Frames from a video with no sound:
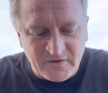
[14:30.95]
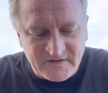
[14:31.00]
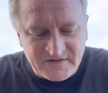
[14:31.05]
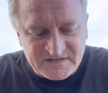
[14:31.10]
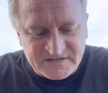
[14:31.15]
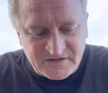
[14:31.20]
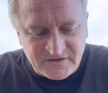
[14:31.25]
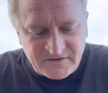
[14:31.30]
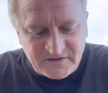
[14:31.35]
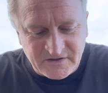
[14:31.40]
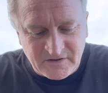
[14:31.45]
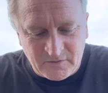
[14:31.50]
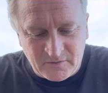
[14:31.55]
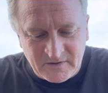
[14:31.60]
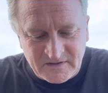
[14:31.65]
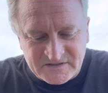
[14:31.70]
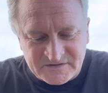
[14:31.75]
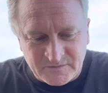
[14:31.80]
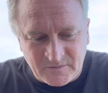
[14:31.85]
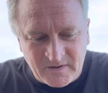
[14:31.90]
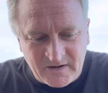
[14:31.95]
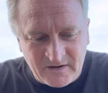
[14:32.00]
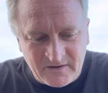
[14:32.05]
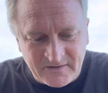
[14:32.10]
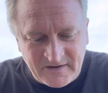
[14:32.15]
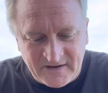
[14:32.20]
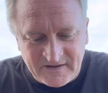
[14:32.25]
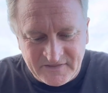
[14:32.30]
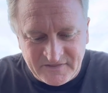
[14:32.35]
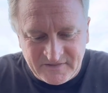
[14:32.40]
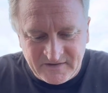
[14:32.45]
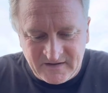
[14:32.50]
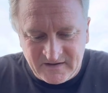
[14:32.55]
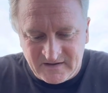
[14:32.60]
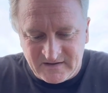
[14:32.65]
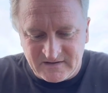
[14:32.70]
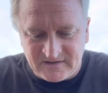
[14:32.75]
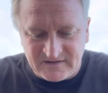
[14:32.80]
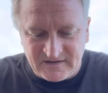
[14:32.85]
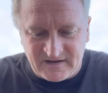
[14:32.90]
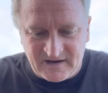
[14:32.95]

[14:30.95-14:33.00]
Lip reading: to this article as well, and I think